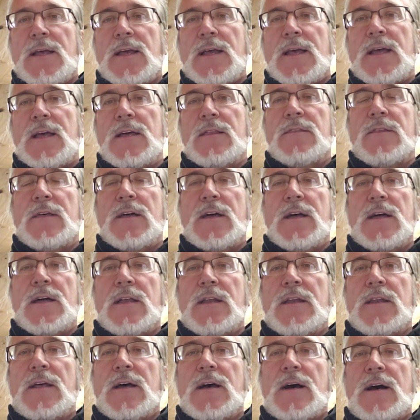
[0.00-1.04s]
And
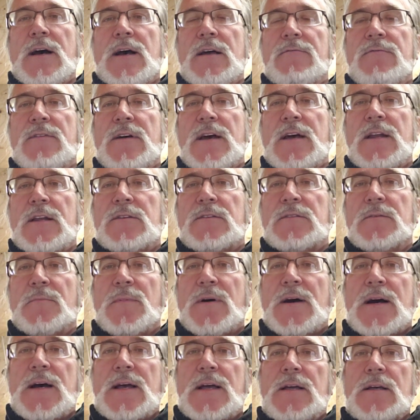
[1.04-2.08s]
then I've added to
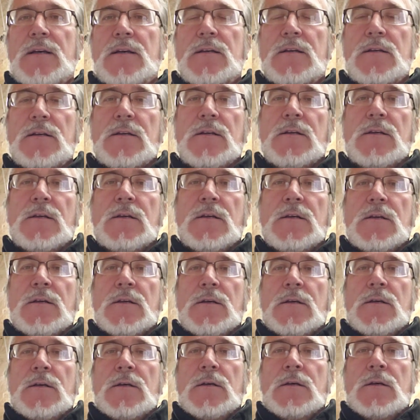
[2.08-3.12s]
my
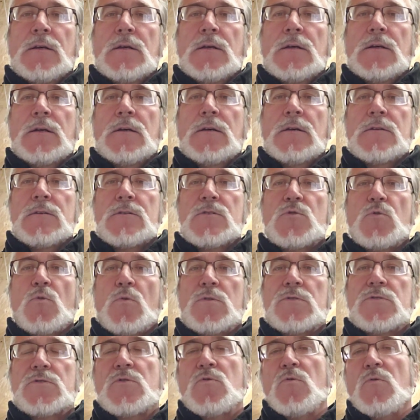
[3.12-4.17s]

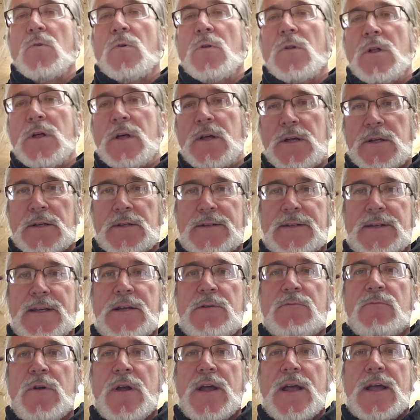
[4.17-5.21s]
sword school D
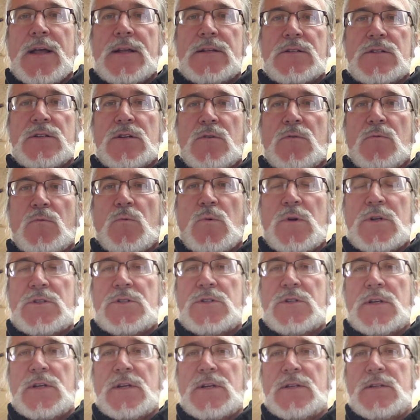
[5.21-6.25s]
range, which
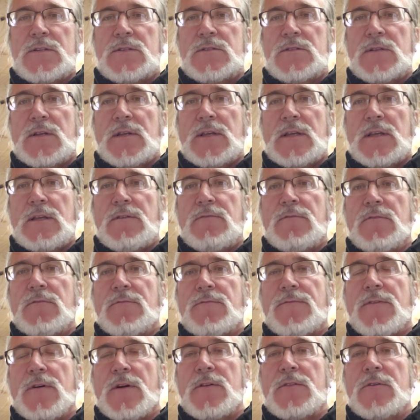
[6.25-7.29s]
is even
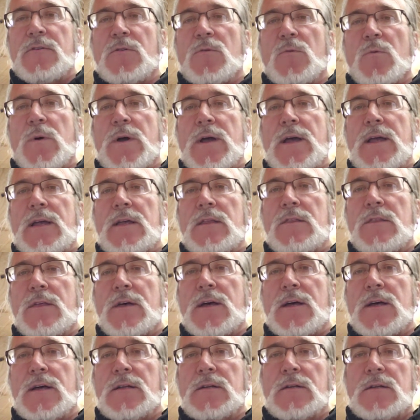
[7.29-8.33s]
farther away
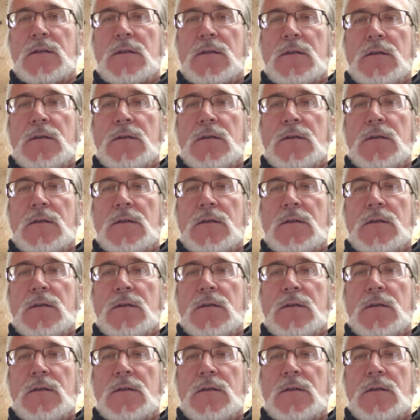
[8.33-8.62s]
than